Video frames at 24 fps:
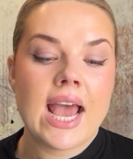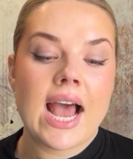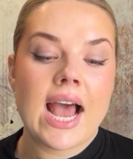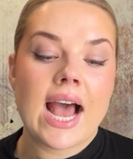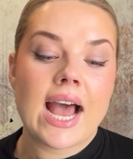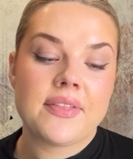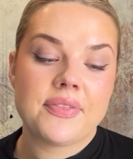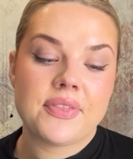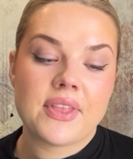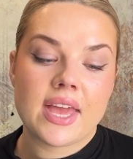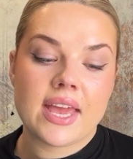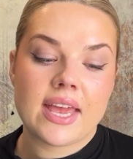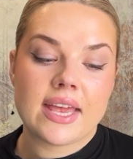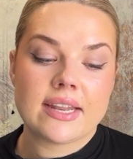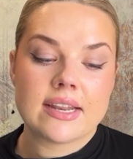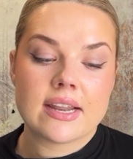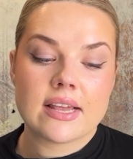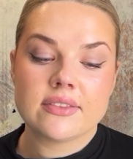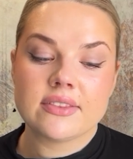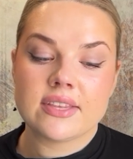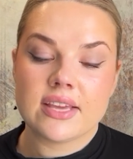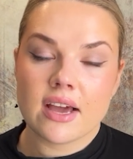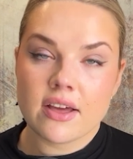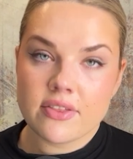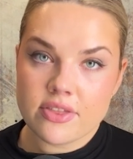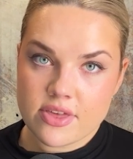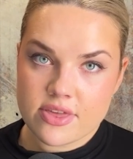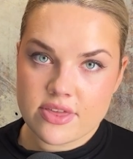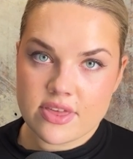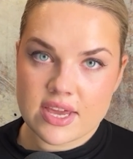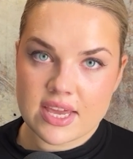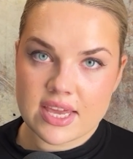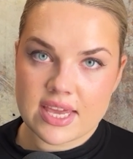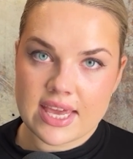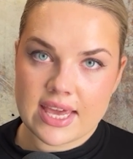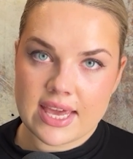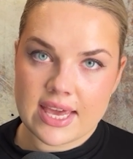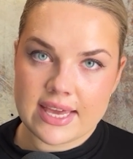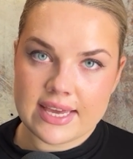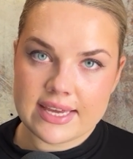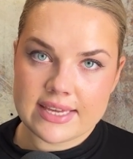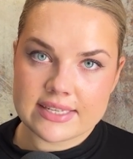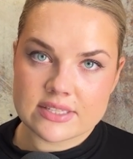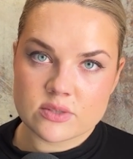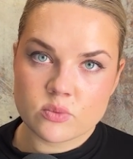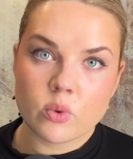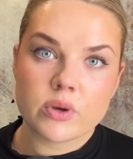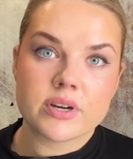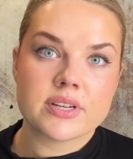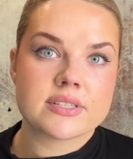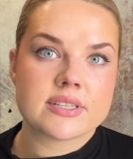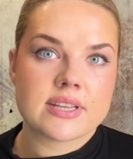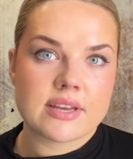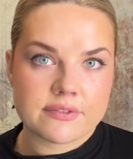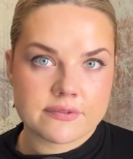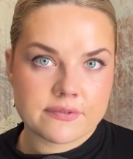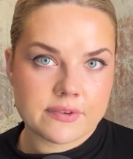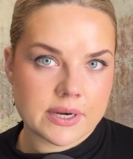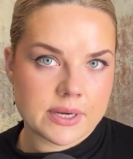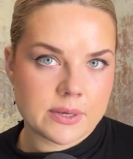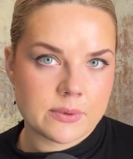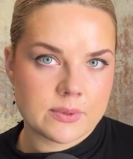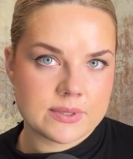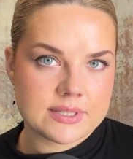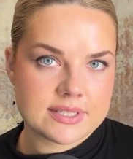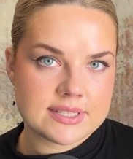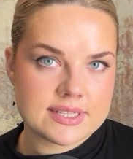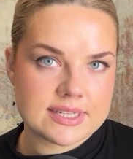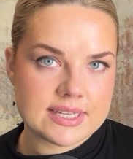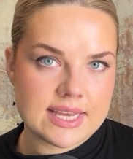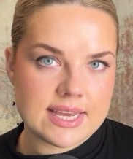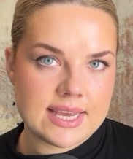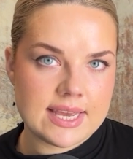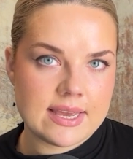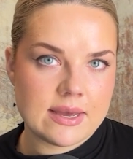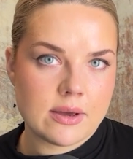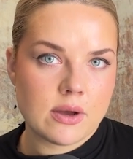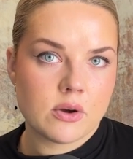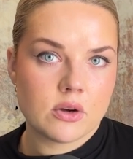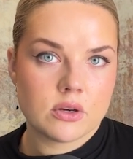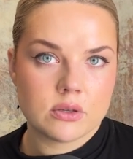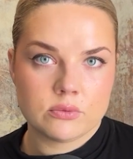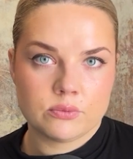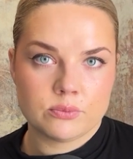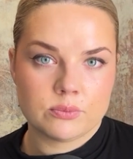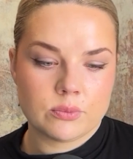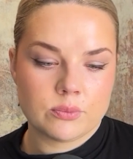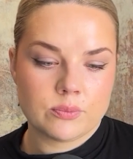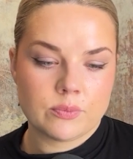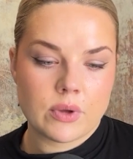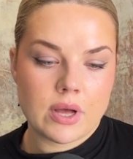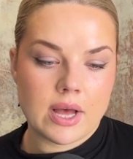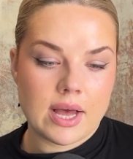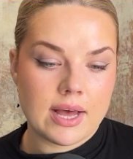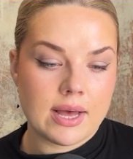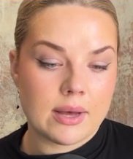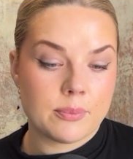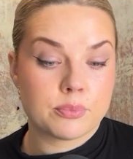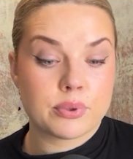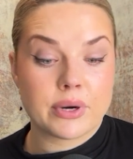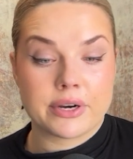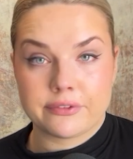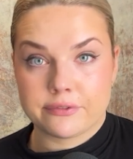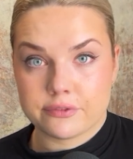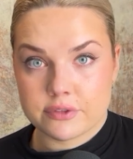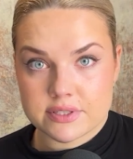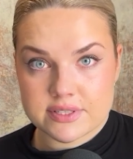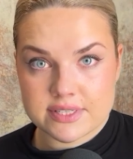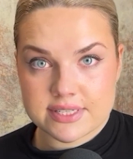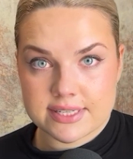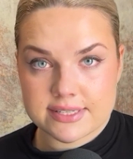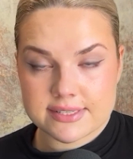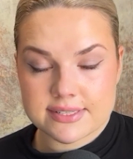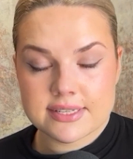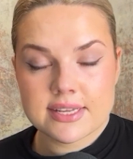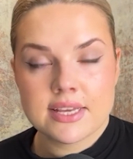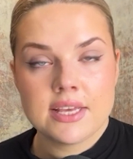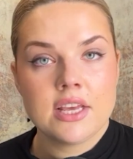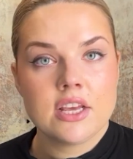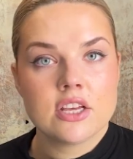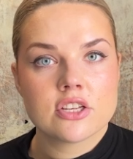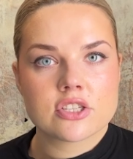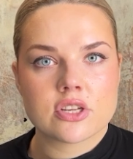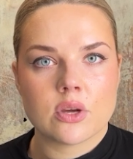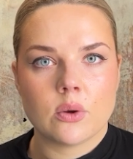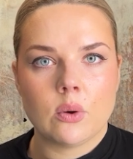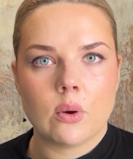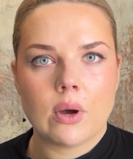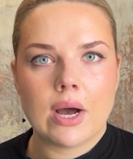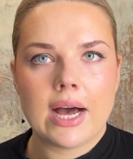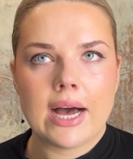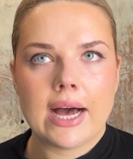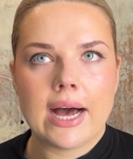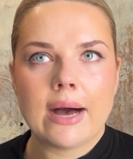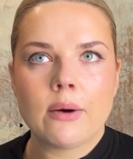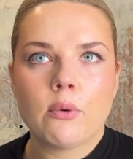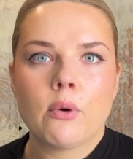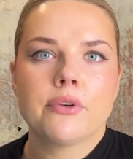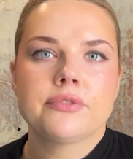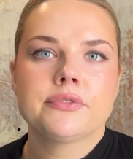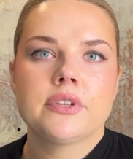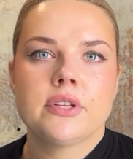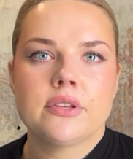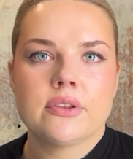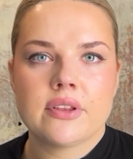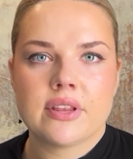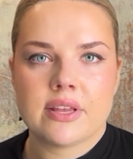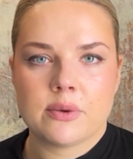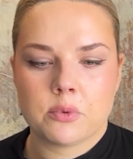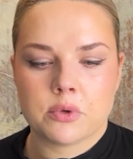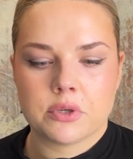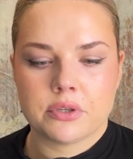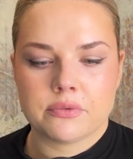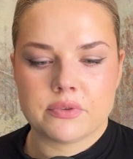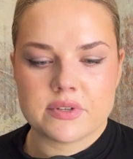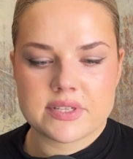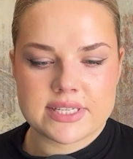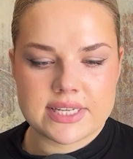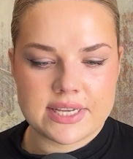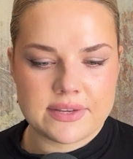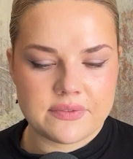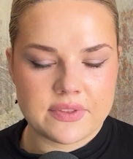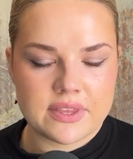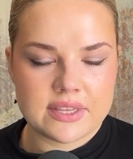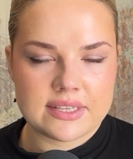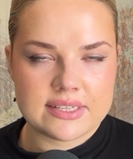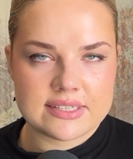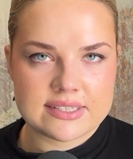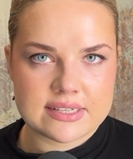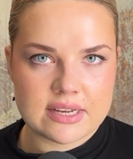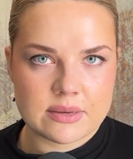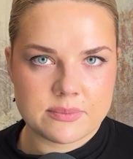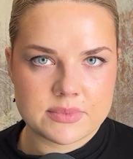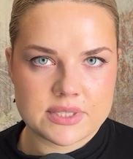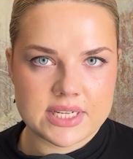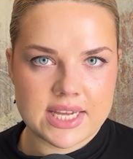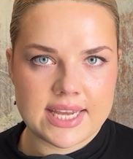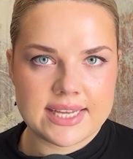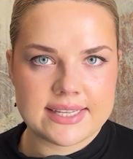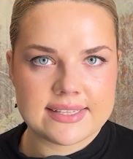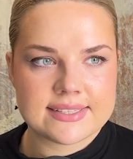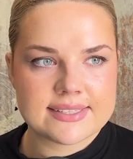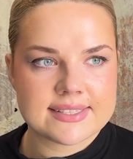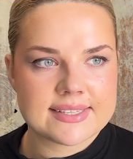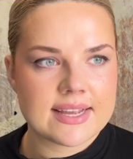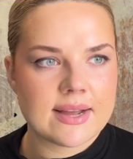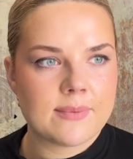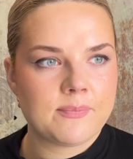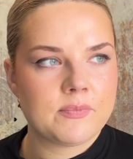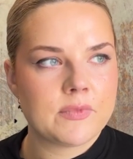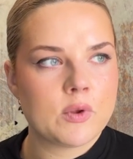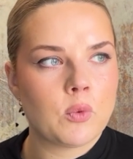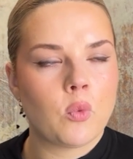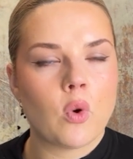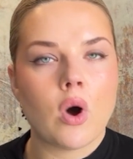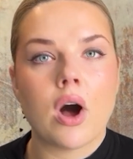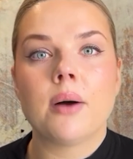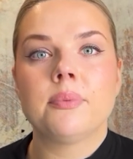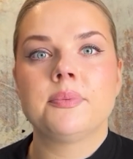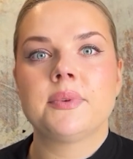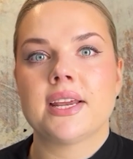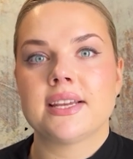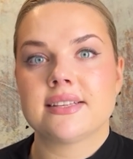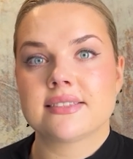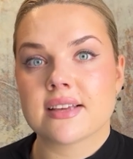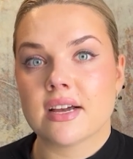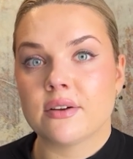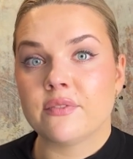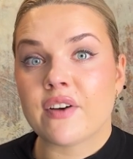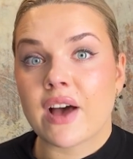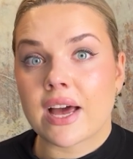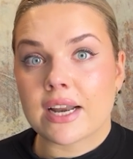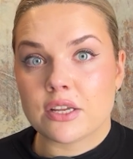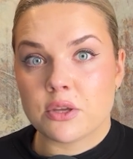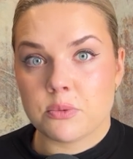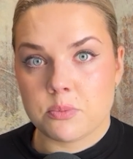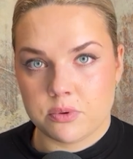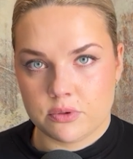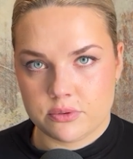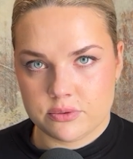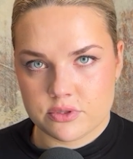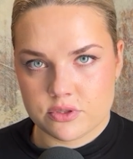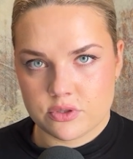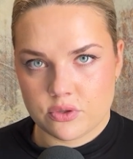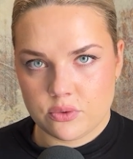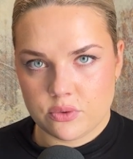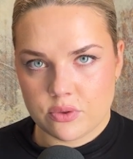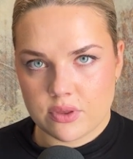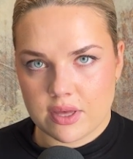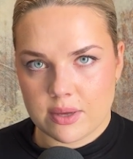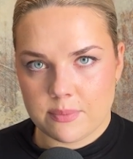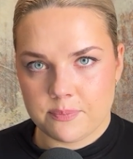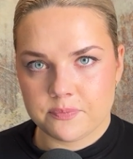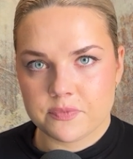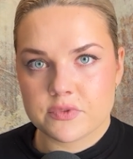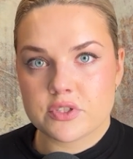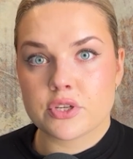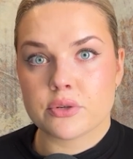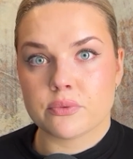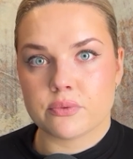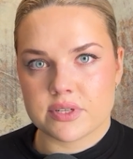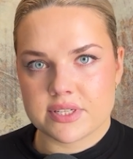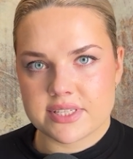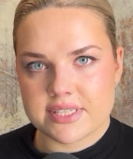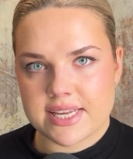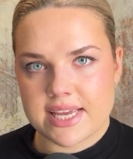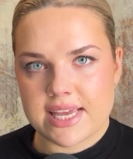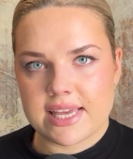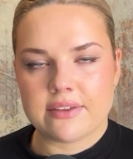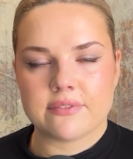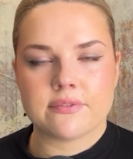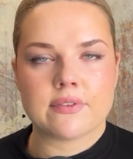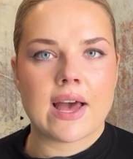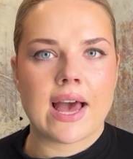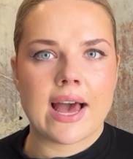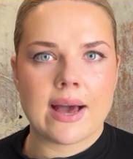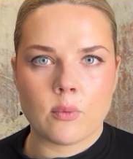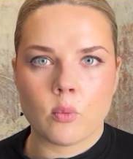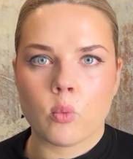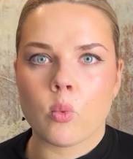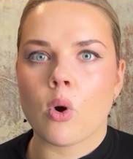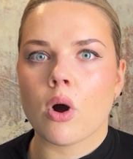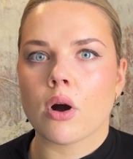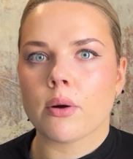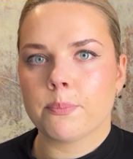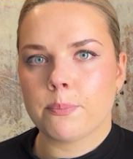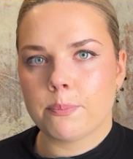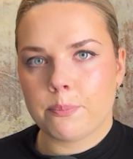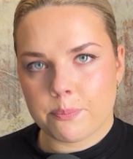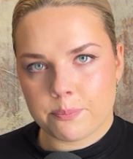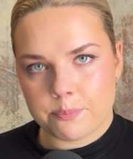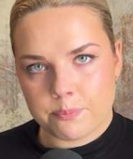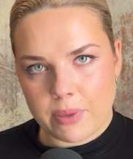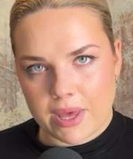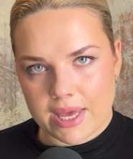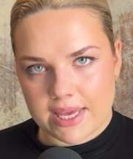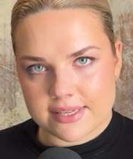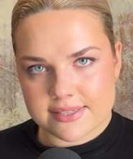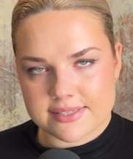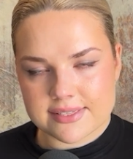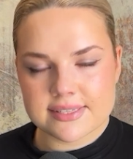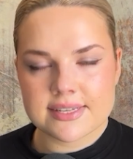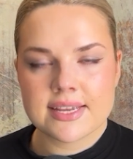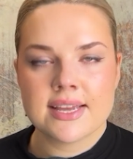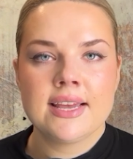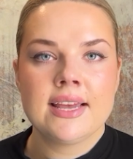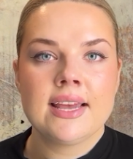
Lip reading: And then the other thing here is, what is their frequency preferences? So how often do they want to receive these updates? What updates are valuable to them to receive at what pace?